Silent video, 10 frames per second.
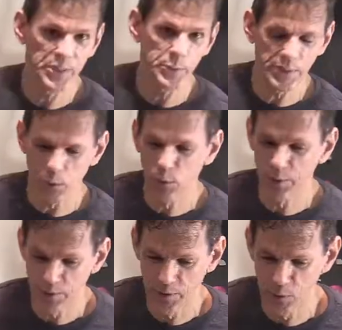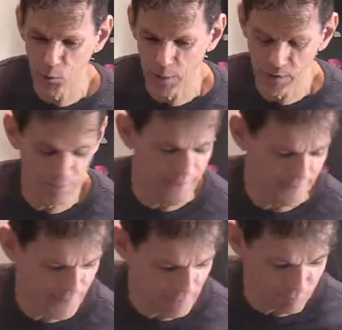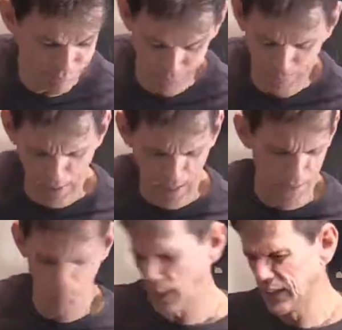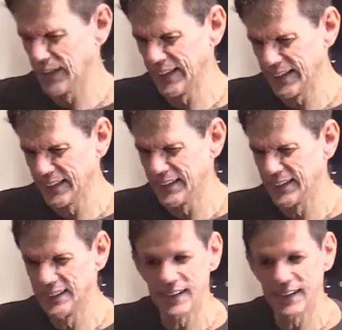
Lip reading: really wanted to, but I paid,